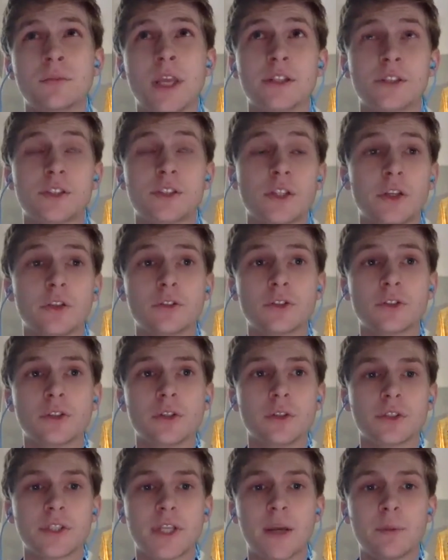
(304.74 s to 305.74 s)

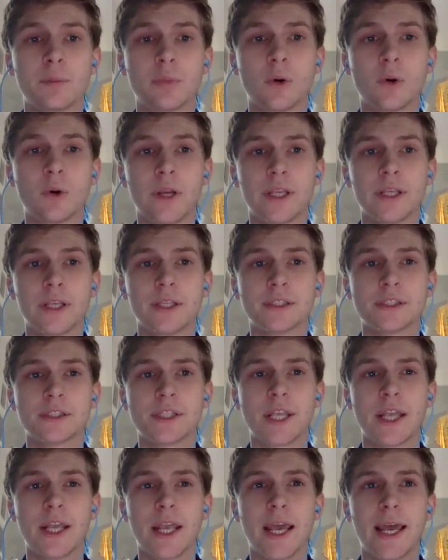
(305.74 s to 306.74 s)
institutional standpoint, is
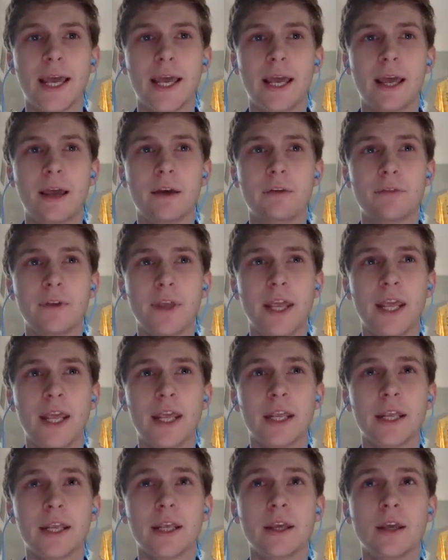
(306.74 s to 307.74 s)
they have
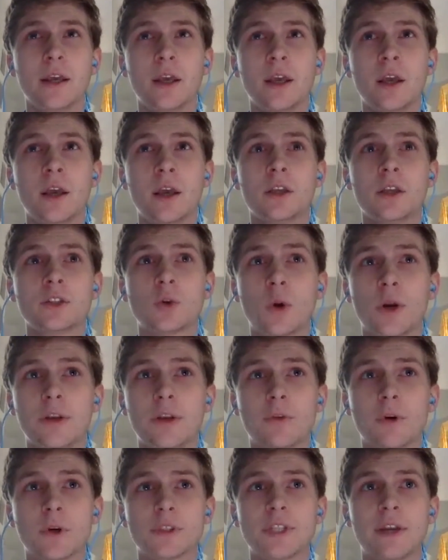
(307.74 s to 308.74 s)
a
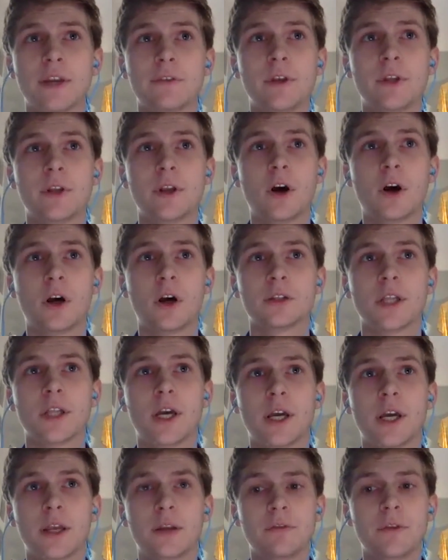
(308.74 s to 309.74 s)
24/7
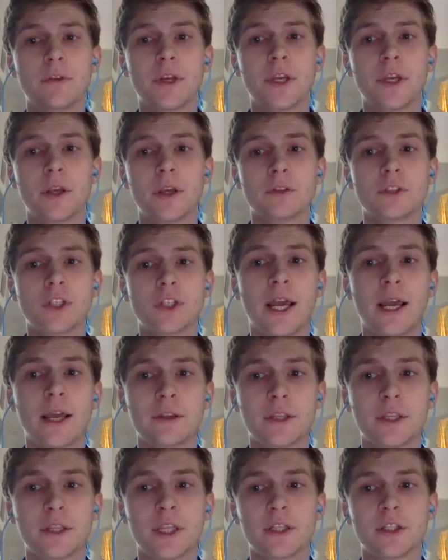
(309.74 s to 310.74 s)
online video chat
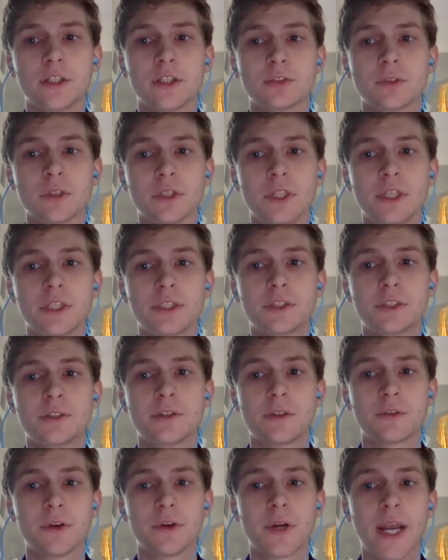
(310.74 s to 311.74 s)
that they just released
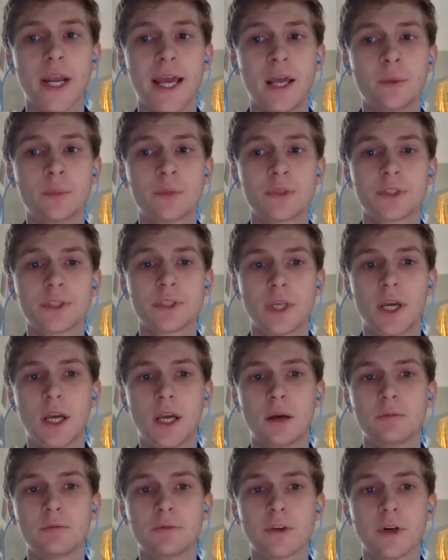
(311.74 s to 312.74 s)
through CAPS
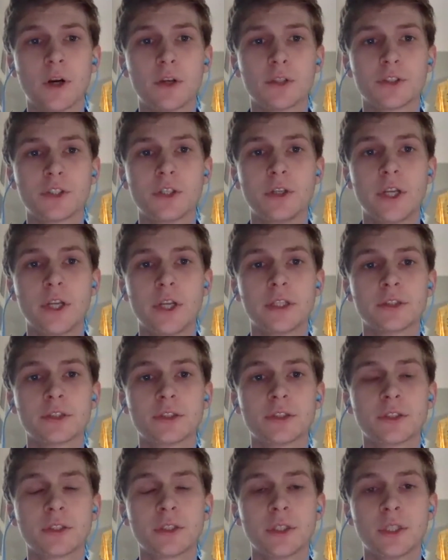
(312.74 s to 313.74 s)
for all
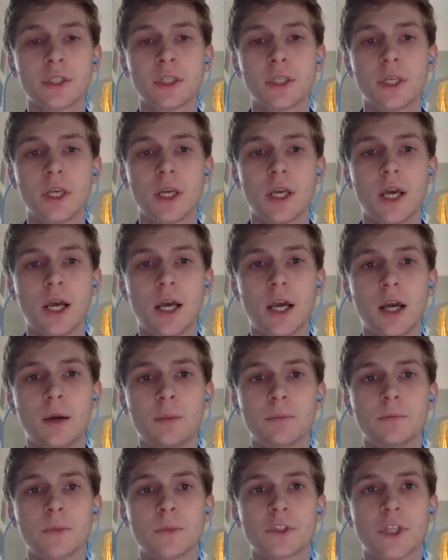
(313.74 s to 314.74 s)
students,
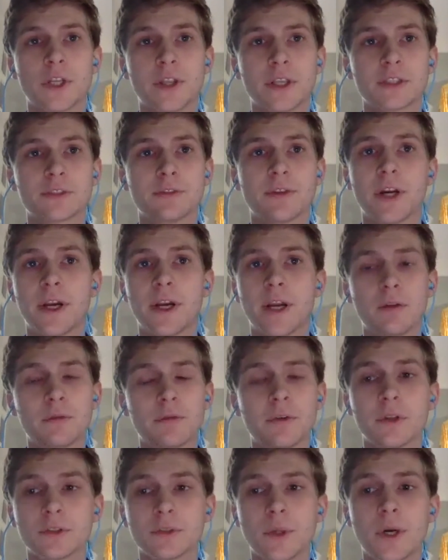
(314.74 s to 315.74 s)
which I think is very
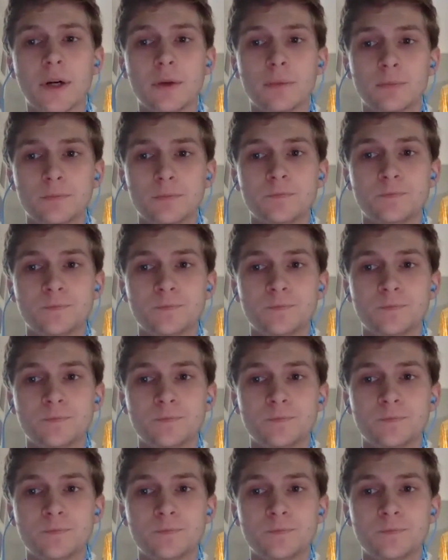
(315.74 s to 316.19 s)
helpful as well.